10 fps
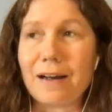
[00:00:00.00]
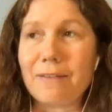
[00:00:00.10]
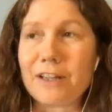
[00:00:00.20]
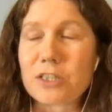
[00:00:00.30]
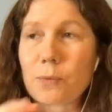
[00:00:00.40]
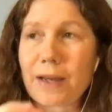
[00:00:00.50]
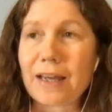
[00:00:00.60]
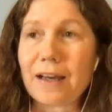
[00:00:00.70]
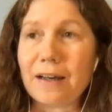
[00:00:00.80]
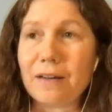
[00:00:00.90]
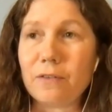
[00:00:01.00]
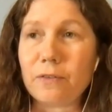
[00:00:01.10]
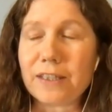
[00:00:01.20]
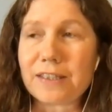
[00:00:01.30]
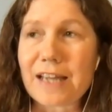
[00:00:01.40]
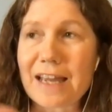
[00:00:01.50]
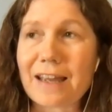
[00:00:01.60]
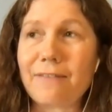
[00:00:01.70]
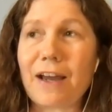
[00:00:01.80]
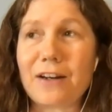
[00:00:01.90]
as a way of
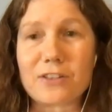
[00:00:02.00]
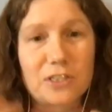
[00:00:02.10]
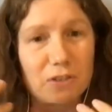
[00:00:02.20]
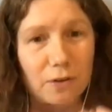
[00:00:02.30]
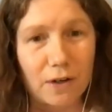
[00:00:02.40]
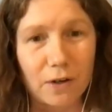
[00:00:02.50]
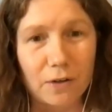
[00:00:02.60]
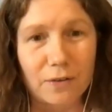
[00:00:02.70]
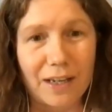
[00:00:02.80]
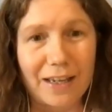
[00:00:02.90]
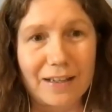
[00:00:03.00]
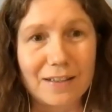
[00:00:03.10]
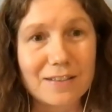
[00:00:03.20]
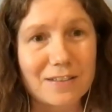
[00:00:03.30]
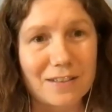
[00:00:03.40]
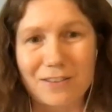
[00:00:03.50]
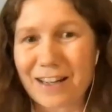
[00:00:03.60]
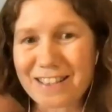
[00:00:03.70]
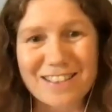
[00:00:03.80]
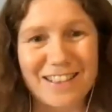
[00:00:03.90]
taking matters into our own hands. The
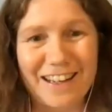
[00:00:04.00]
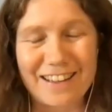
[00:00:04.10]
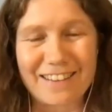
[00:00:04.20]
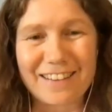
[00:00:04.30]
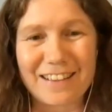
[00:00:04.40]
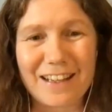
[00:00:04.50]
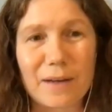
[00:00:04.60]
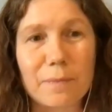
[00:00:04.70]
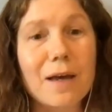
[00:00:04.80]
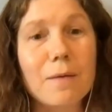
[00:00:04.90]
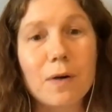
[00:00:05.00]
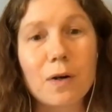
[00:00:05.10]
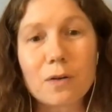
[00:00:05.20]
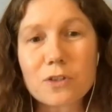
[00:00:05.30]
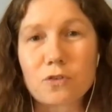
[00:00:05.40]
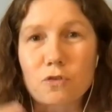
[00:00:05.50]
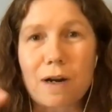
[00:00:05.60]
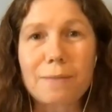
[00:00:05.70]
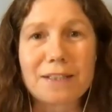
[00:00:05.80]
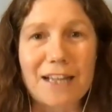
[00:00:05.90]
trash is getting cleaned up, but also
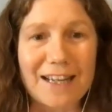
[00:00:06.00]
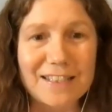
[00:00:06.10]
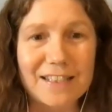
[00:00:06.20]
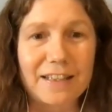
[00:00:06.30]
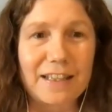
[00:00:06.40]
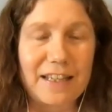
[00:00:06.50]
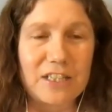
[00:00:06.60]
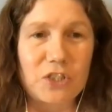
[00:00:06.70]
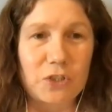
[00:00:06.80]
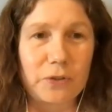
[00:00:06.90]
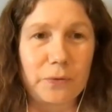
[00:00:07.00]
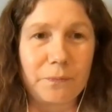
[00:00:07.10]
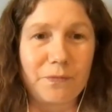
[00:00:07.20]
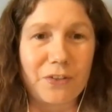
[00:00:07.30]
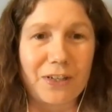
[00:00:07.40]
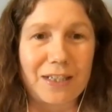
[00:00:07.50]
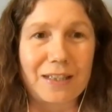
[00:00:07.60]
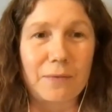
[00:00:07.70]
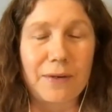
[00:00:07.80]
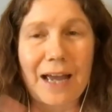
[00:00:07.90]
dramatizing the issue, right?
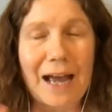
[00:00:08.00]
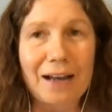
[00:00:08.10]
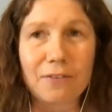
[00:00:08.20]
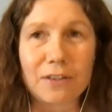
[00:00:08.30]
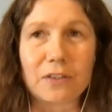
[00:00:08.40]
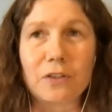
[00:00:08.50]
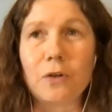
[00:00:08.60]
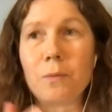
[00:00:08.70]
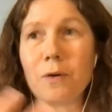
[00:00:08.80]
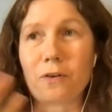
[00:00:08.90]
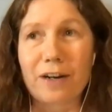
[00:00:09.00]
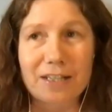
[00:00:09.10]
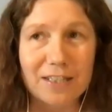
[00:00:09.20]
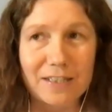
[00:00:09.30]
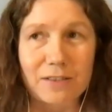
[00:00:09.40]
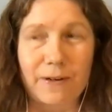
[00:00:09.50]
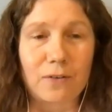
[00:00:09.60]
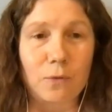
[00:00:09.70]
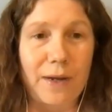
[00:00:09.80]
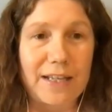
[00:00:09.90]
That we have a global crisis
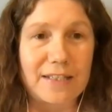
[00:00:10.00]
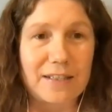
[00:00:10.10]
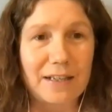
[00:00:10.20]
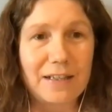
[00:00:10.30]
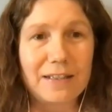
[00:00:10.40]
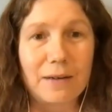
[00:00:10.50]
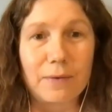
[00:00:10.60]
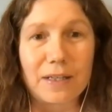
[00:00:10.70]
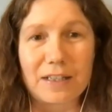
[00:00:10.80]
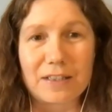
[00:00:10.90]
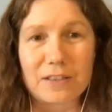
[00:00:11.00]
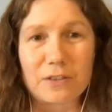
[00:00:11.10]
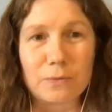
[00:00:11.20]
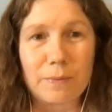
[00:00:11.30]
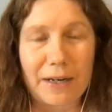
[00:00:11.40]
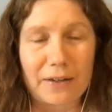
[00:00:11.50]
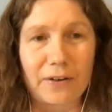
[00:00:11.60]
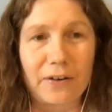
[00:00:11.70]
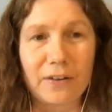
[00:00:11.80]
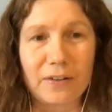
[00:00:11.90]
around waste that we need to do
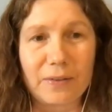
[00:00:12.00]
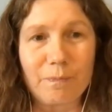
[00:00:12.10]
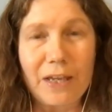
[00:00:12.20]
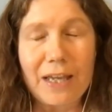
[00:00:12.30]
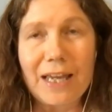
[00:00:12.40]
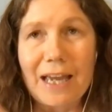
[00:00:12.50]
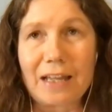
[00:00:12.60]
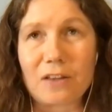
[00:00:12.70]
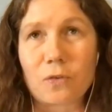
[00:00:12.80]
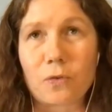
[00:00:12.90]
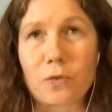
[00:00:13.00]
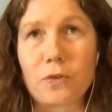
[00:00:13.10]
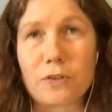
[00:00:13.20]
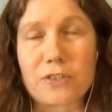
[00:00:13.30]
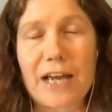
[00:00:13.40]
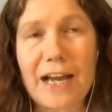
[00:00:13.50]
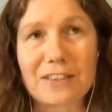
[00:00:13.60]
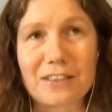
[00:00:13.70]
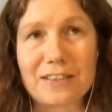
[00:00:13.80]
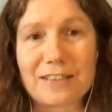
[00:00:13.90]
better on. And through those
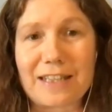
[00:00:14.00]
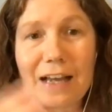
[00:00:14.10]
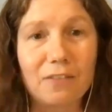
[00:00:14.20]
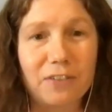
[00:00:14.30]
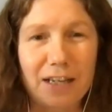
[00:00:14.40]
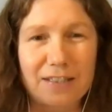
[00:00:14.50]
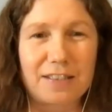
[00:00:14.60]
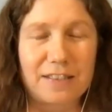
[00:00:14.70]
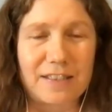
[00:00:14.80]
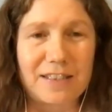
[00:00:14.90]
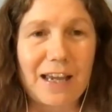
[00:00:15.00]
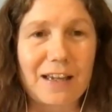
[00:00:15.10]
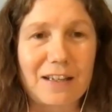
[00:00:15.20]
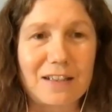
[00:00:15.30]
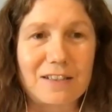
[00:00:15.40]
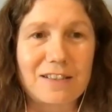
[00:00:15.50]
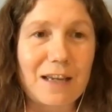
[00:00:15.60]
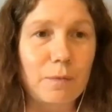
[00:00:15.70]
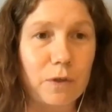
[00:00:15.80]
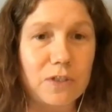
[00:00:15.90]
actions, galvanizing society to
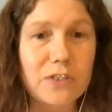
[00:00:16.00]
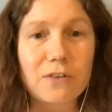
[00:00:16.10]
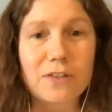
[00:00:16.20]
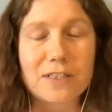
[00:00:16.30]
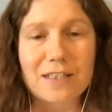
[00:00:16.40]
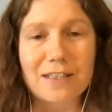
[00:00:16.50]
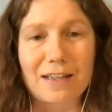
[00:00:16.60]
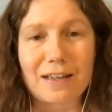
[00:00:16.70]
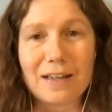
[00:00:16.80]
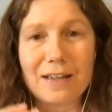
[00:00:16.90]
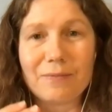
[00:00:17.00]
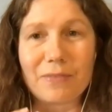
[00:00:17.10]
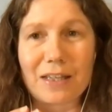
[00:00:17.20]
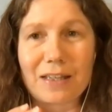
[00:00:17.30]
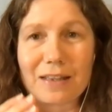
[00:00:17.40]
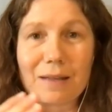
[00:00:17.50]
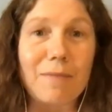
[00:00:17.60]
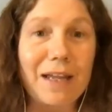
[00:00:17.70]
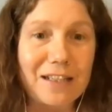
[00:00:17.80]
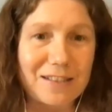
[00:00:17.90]
take more seriously the
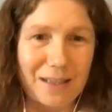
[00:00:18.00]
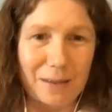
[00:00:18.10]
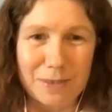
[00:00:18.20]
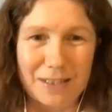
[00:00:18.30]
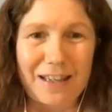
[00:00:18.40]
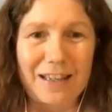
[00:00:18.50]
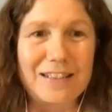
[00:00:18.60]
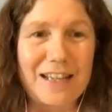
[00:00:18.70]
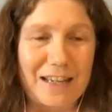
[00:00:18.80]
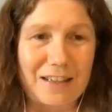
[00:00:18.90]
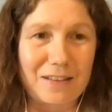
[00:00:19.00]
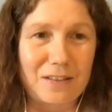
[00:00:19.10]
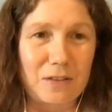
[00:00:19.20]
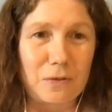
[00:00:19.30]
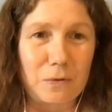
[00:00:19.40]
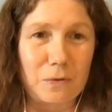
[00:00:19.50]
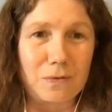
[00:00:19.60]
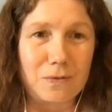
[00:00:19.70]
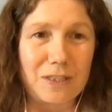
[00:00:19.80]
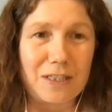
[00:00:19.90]
many steps that they can take
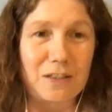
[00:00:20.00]
to